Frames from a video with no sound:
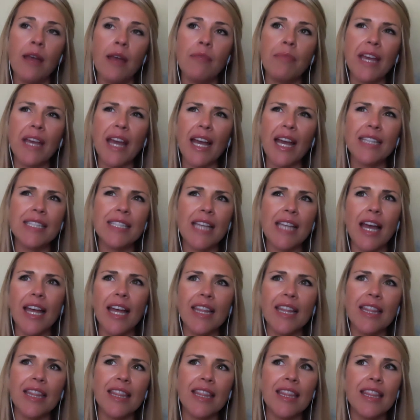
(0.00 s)
because
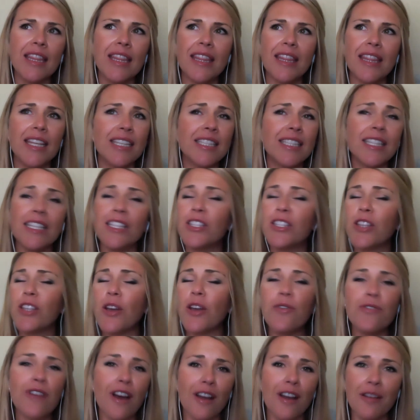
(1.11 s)
this is so
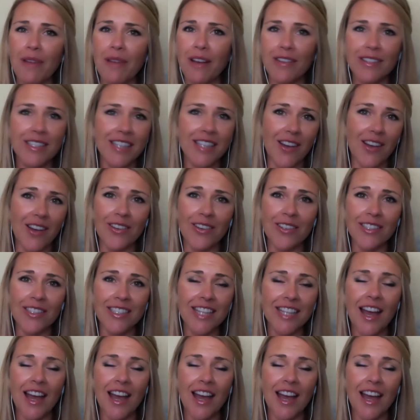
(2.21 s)
not about sales.